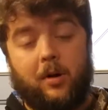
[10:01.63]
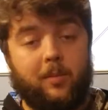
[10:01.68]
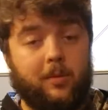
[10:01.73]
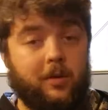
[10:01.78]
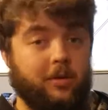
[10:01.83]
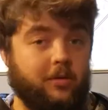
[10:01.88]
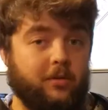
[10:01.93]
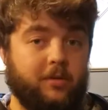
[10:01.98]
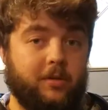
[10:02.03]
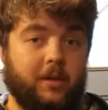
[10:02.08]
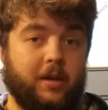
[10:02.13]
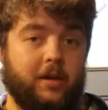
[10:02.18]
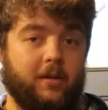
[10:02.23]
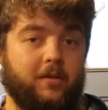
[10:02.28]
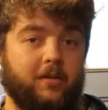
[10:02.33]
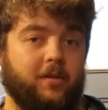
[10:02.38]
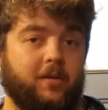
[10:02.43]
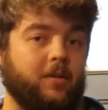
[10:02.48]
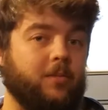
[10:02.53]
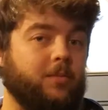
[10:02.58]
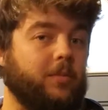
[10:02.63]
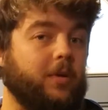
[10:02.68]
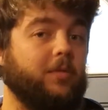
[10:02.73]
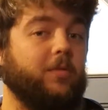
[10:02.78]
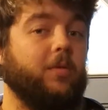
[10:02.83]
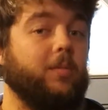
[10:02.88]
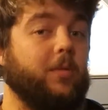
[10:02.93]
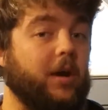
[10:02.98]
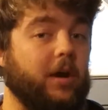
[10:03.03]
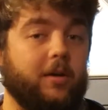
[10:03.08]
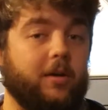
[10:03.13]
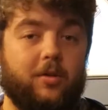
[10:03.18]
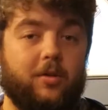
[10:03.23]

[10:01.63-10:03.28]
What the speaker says: be using this. But if I'm not